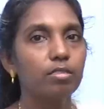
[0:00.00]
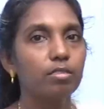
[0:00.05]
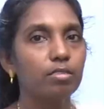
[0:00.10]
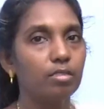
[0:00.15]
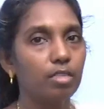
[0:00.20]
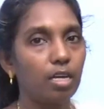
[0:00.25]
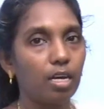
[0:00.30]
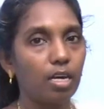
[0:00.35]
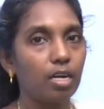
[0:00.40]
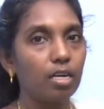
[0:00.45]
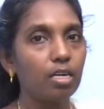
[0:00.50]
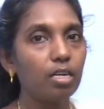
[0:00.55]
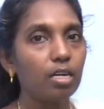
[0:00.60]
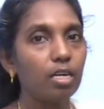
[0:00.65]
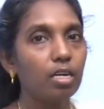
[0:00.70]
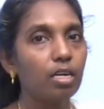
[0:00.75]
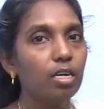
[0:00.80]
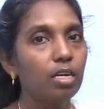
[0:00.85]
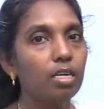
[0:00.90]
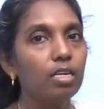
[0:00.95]
there
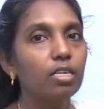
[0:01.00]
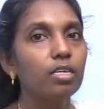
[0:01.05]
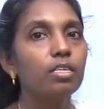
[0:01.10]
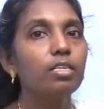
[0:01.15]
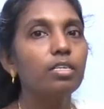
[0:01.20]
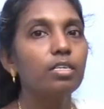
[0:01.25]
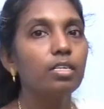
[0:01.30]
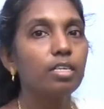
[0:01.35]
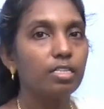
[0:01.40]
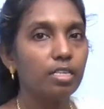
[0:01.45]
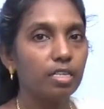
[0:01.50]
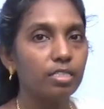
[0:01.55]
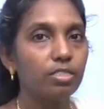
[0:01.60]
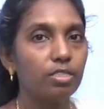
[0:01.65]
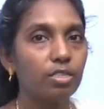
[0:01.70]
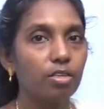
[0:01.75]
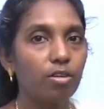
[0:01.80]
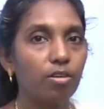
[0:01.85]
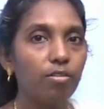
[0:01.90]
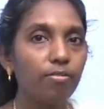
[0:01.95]
are
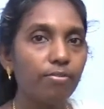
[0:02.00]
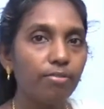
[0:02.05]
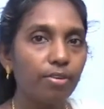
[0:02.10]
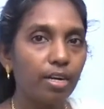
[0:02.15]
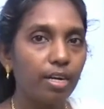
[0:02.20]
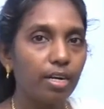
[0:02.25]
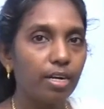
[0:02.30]
detection of